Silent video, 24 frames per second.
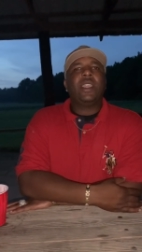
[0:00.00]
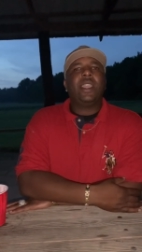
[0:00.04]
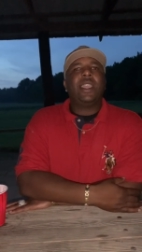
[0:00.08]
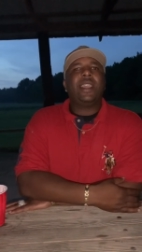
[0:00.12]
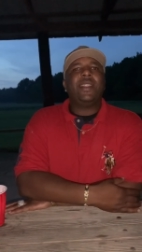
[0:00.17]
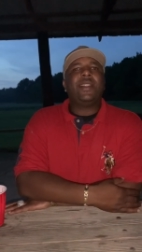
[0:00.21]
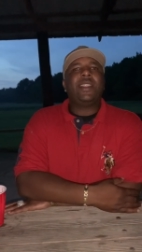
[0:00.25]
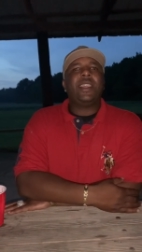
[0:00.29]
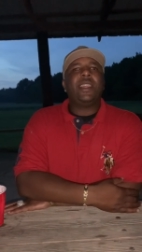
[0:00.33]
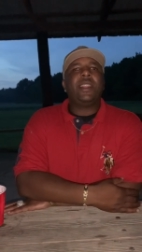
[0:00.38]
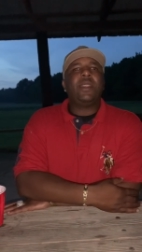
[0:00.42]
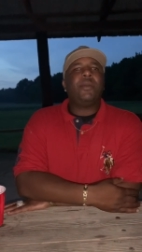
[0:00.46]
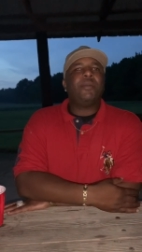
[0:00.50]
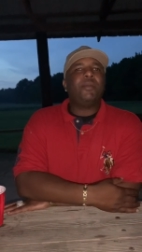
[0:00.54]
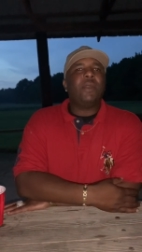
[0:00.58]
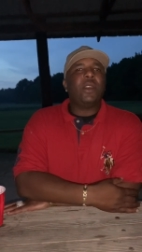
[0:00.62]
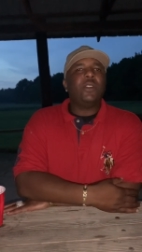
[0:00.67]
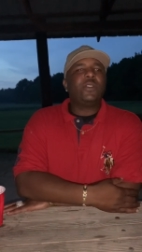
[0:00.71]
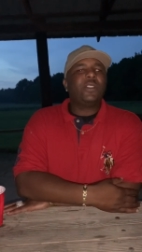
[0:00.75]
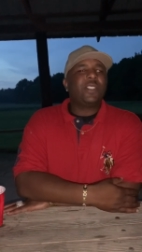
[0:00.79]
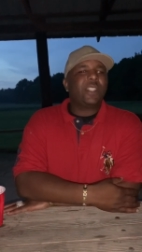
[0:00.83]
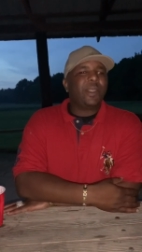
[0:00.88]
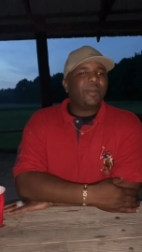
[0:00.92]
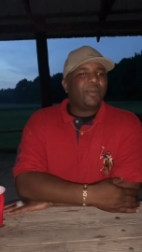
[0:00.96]
And then,
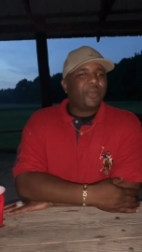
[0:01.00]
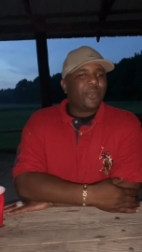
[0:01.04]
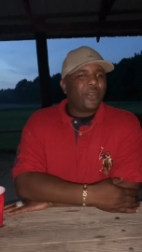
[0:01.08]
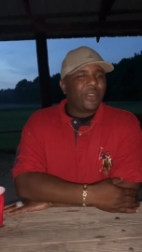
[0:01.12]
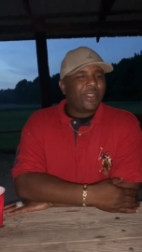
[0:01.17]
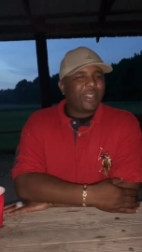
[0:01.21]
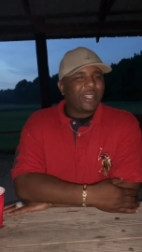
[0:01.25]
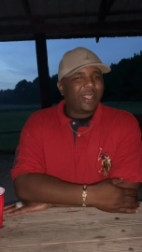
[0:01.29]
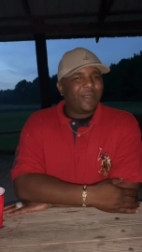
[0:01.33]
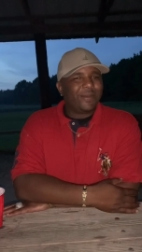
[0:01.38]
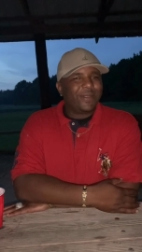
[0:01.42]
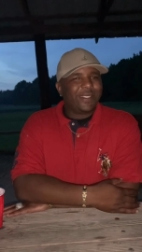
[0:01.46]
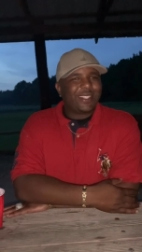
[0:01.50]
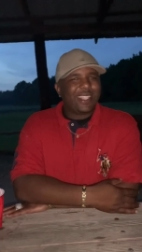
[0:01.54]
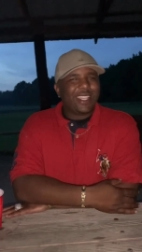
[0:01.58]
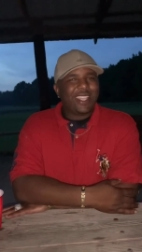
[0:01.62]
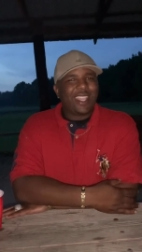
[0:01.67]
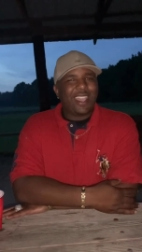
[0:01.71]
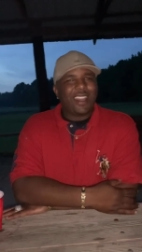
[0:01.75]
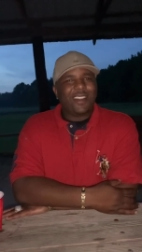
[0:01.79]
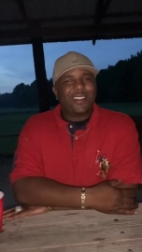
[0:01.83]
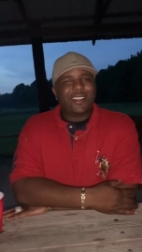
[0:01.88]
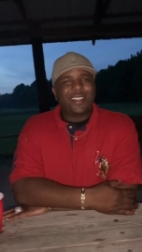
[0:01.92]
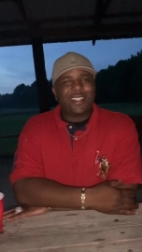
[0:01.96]
most importantly, I'm gonna tell
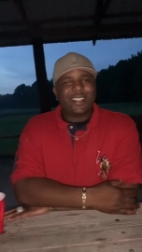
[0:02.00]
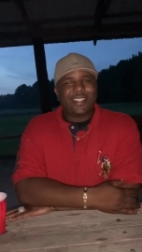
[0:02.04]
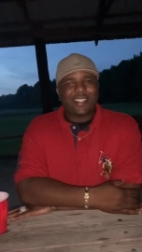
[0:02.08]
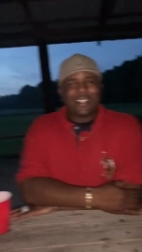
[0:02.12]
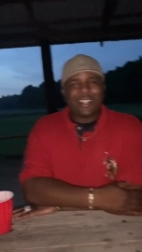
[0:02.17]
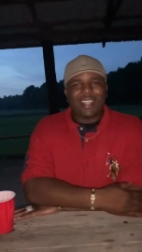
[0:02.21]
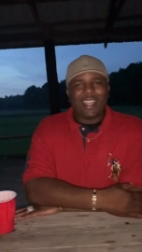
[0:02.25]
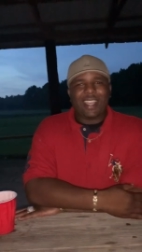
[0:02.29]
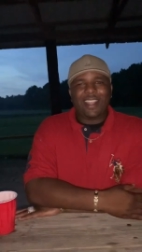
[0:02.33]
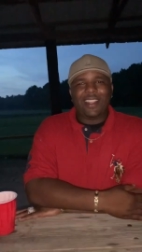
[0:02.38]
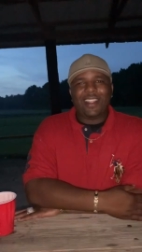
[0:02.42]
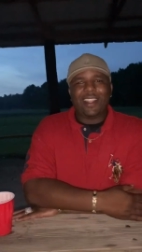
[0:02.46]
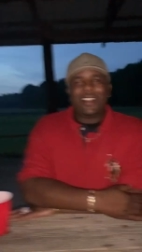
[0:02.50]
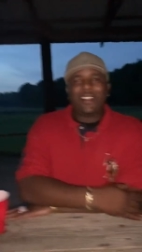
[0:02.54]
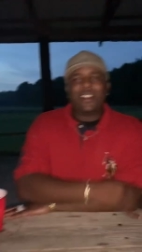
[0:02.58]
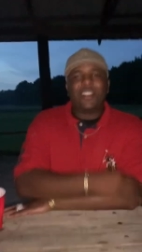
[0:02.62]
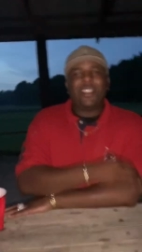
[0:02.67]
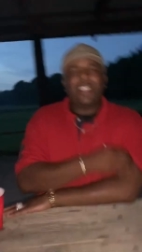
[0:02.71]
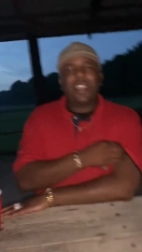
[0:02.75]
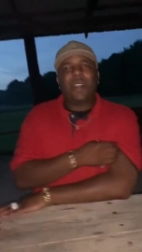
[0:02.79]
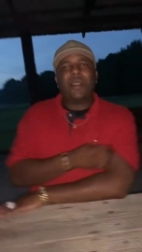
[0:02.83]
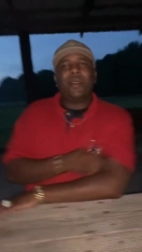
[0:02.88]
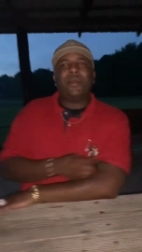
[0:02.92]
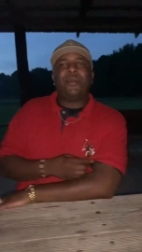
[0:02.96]
y'all this. I know
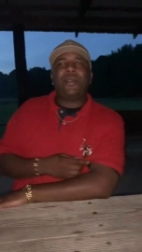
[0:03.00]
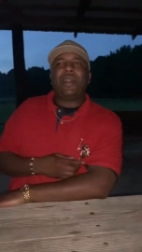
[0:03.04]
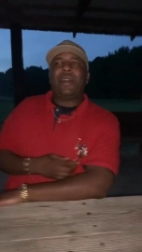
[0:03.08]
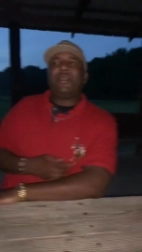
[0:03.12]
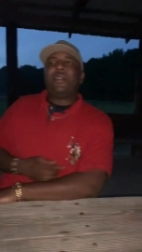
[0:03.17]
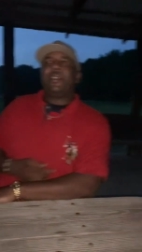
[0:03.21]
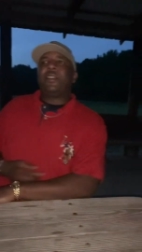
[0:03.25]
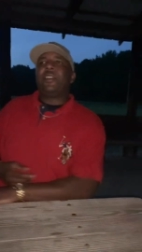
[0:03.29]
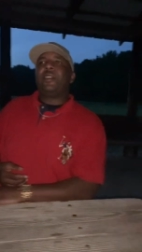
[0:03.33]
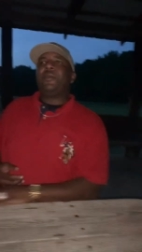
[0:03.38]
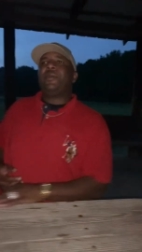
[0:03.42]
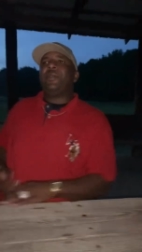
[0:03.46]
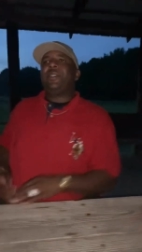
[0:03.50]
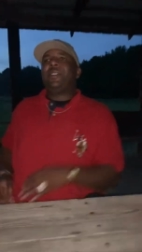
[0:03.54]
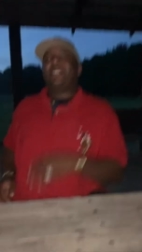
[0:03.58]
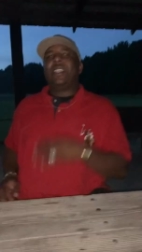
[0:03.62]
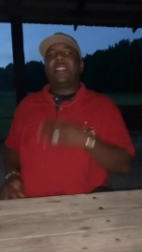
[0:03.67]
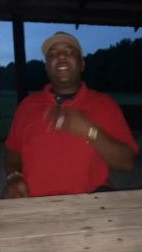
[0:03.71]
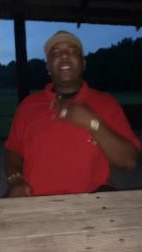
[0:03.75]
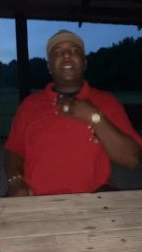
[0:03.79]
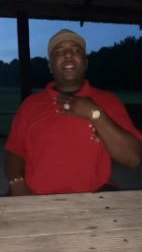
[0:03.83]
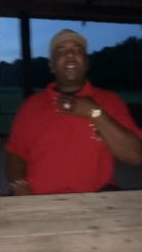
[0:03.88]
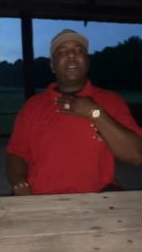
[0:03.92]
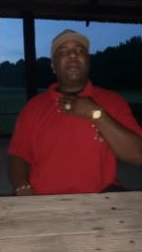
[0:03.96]
y'all don't probably heard me
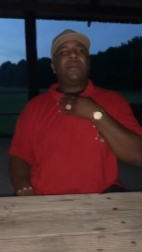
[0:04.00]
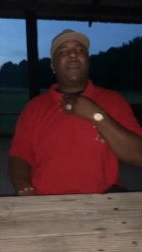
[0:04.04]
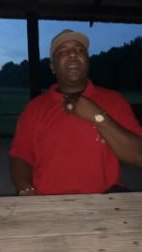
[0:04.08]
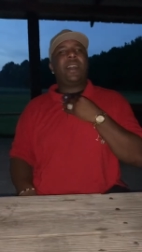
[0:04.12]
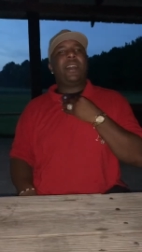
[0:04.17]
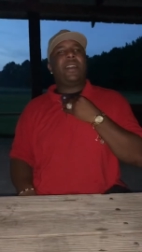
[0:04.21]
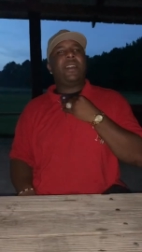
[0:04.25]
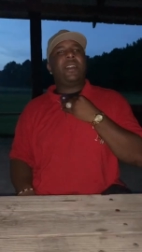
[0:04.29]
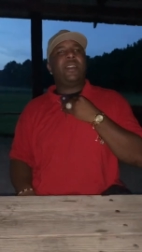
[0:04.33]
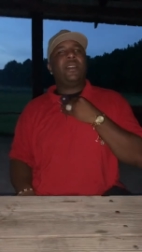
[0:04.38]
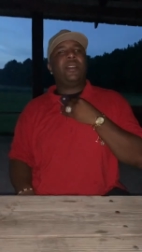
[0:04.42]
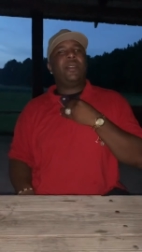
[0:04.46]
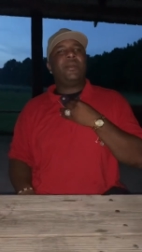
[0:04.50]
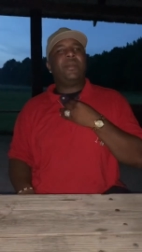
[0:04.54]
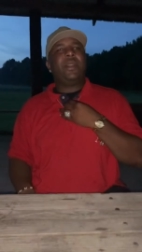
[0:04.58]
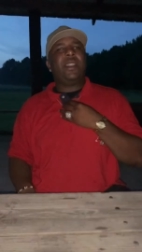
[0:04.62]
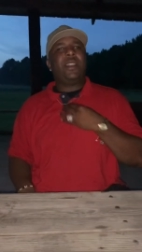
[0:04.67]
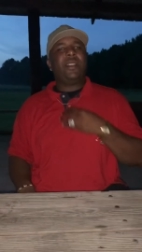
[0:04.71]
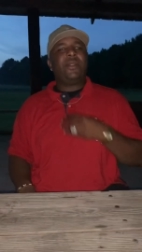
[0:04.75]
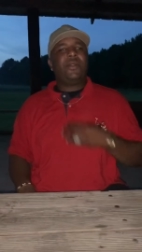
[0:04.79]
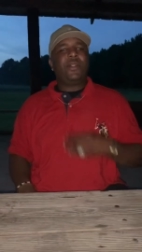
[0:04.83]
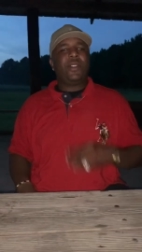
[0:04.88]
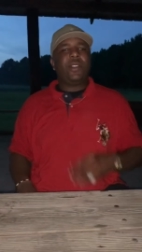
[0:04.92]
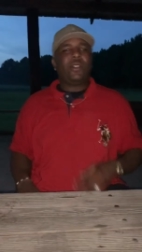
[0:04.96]
say this in my
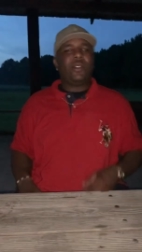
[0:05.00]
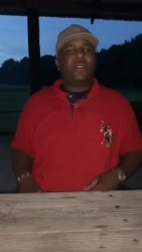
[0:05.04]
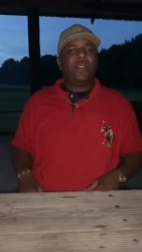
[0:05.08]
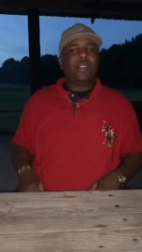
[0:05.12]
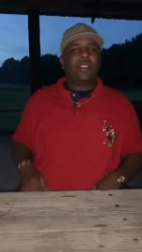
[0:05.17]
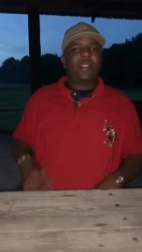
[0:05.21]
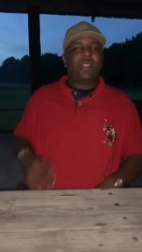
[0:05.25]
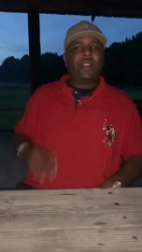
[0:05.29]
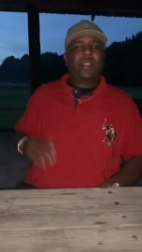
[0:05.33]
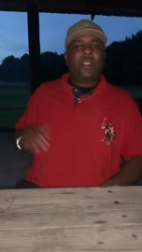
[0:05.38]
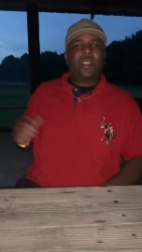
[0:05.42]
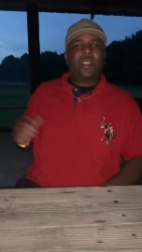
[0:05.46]
interviews and